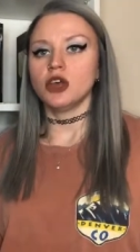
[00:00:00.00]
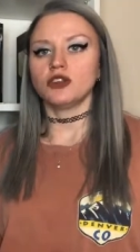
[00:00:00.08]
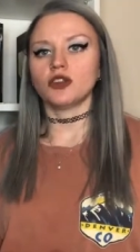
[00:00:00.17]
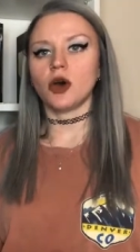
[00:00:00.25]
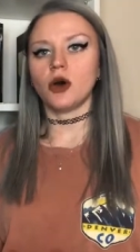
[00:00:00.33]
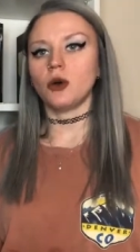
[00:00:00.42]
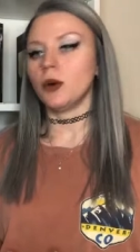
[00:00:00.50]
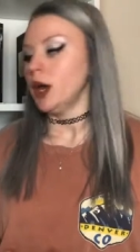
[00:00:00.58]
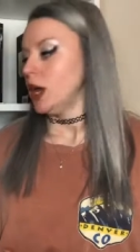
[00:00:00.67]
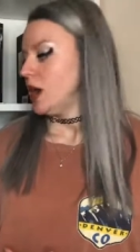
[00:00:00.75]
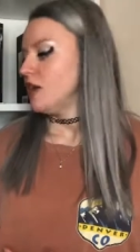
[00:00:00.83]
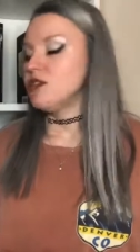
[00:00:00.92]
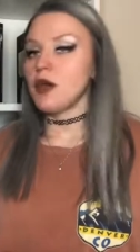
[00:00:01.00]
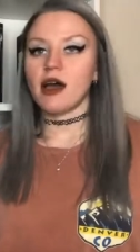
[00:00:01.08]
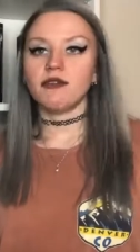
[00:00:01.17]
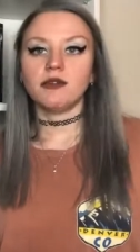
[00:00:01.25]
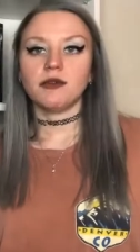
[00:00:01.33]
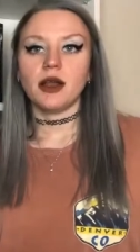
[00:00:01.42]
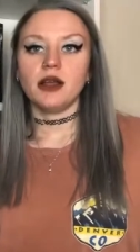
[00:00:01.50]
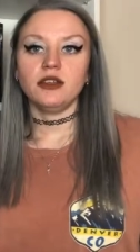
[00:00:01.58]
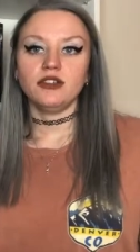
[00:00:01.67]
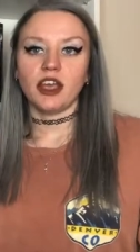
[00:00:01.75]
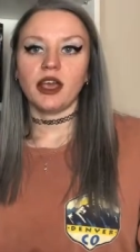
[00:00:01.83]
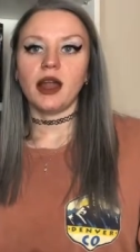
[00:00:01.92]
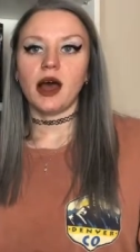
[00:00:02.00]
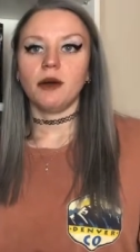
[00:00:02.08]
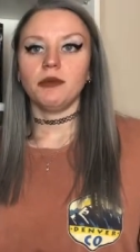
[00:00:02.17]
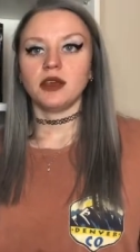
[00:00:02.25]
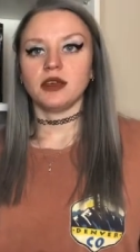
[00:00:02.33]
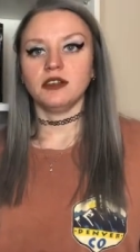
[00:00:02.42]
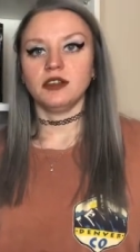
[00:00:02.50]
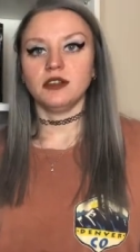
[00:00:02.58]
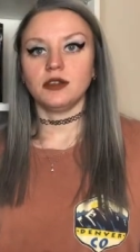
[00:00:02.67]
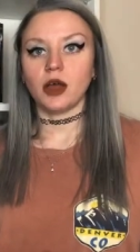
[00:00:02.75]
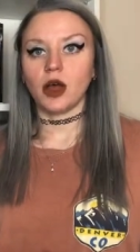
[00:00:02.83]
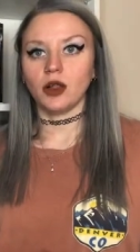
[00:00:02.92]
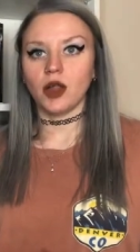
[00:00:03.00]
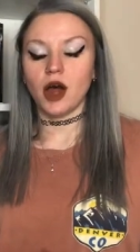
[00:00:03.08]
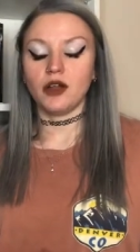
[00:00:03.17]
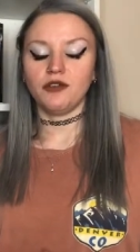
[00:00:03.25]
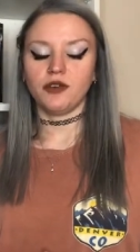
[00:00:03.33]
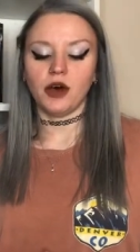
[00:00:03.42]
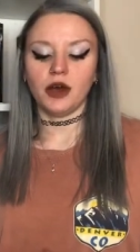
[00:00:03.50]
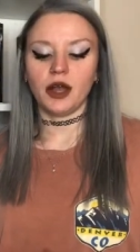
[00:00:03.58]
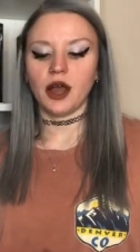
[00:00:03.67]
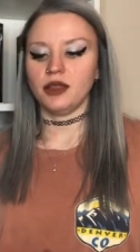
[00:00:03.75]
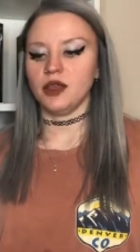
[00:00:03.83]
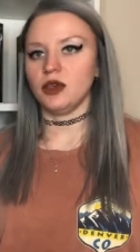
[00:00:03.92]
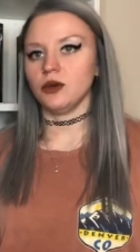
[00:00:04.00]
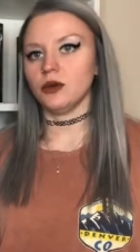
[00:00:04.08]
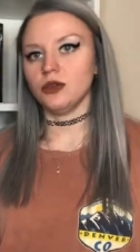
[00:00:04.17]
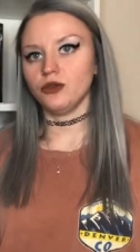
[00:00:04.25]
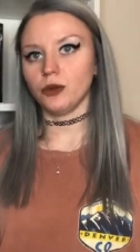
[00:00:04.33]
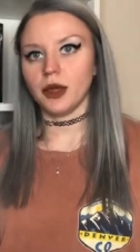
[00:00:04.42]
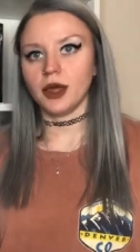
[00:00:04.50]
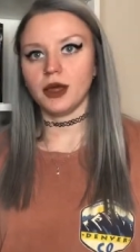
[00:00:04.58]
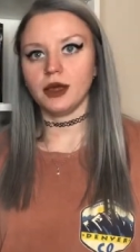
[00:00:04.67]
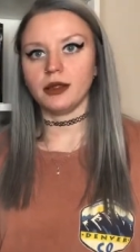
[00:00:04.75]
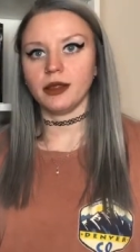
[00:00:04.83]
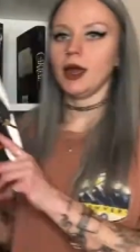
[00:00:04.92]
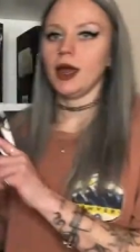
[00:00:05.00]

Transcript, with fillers: So if you haven't read it, check it out because it's a lot of fun. I think you'll enjoy it.